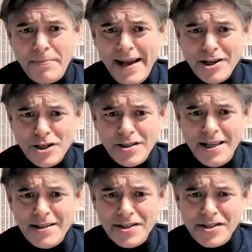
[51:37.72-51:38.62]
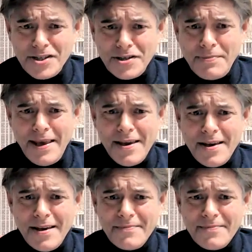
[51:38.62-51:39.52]
compassion in decision
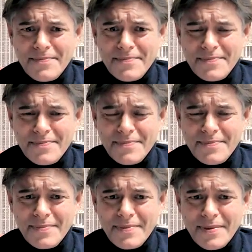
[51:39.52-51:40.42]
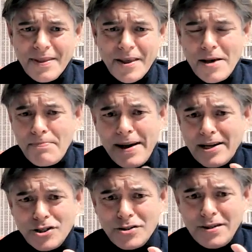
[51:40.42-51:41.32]
making,
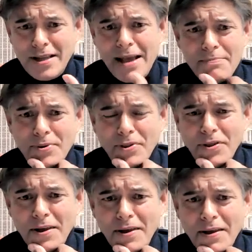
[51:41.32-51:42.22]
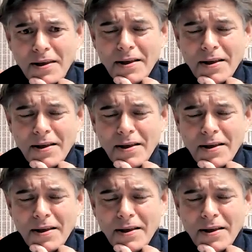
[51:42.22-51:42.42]
compassion, empathy.